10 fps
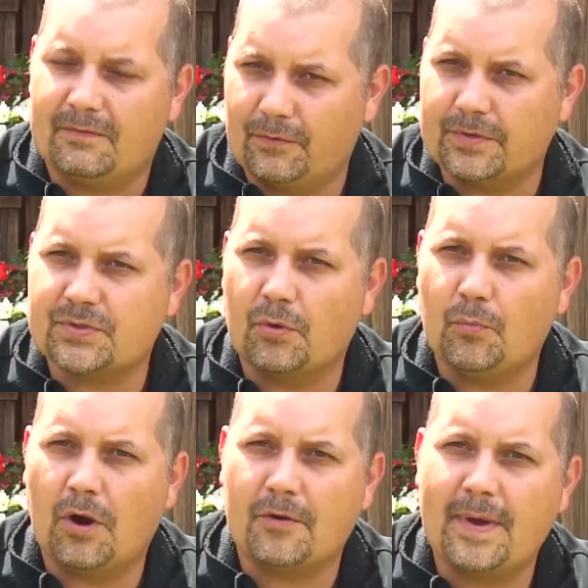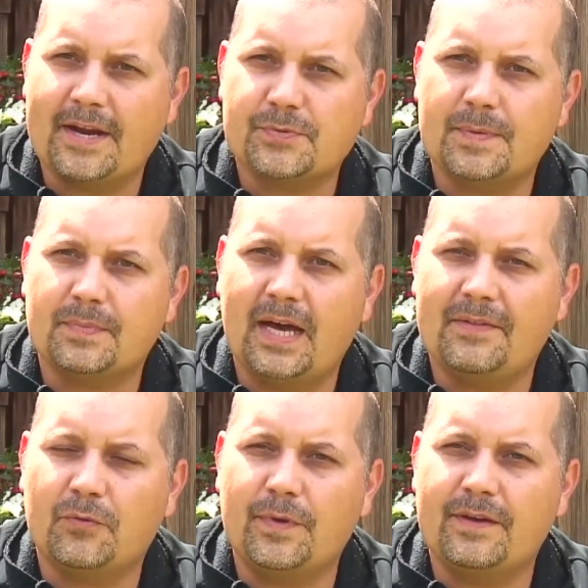uh, for the stormwater management plan
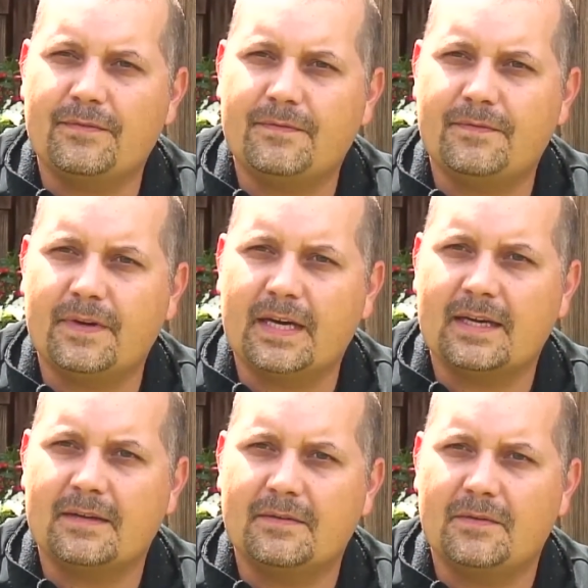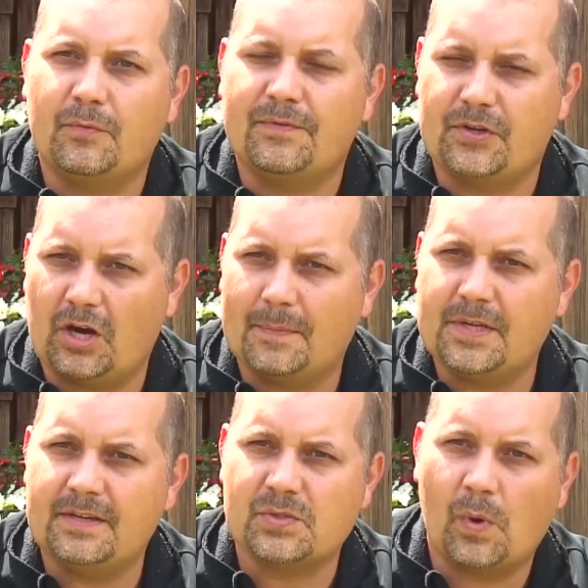that we have uh, that we've
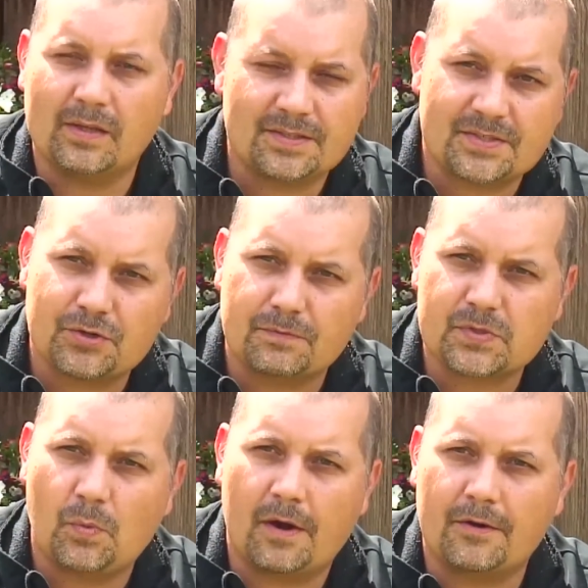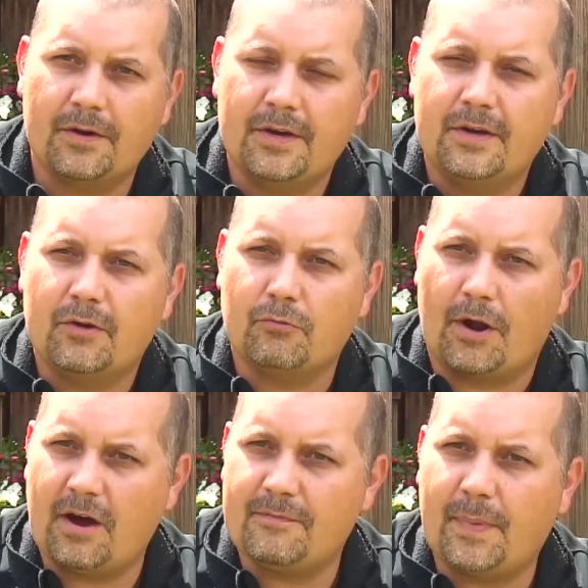adopted, as well as the surface water
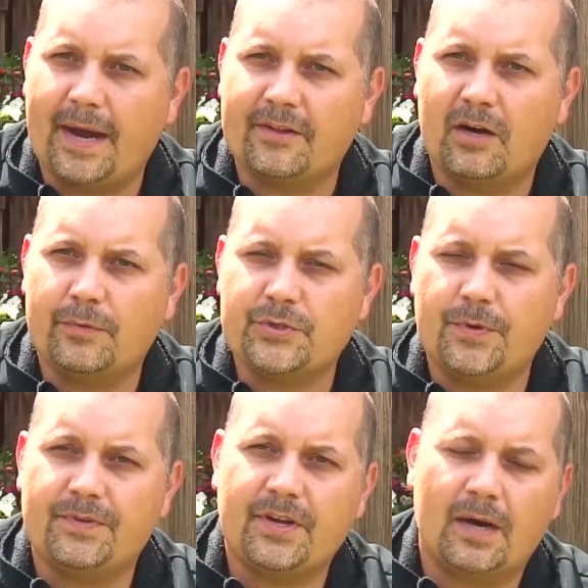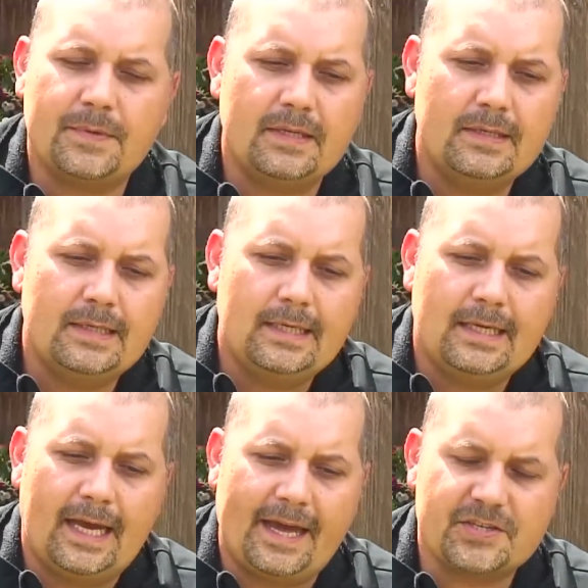runoff bylaw which we've adopted.
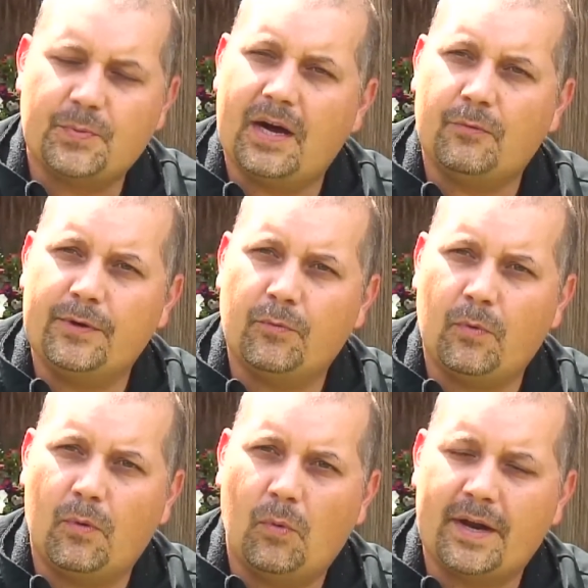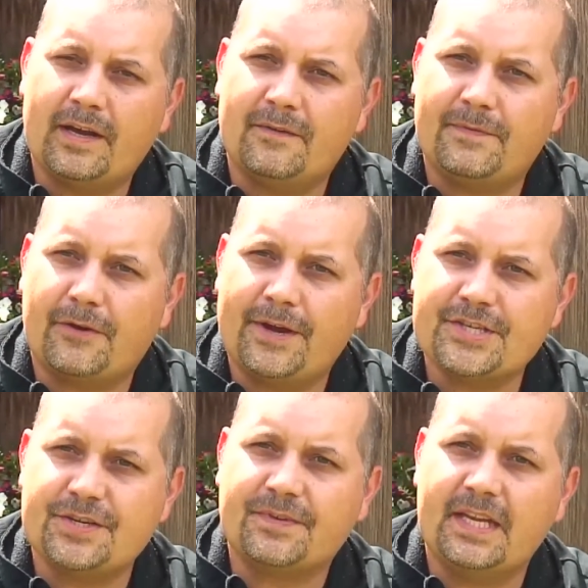And as well, we won a
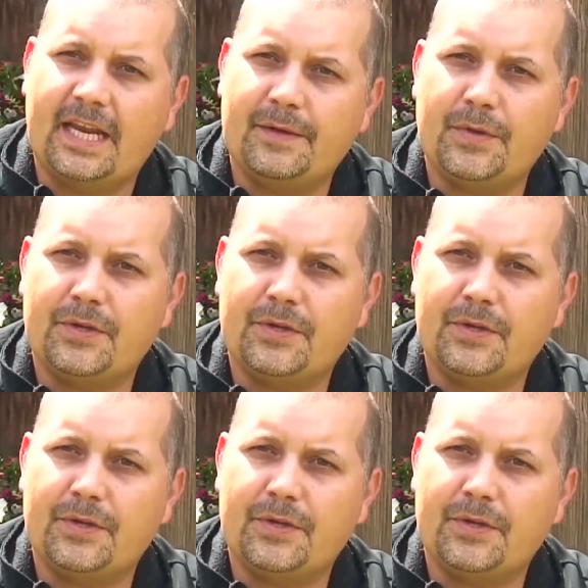Federation of Canadian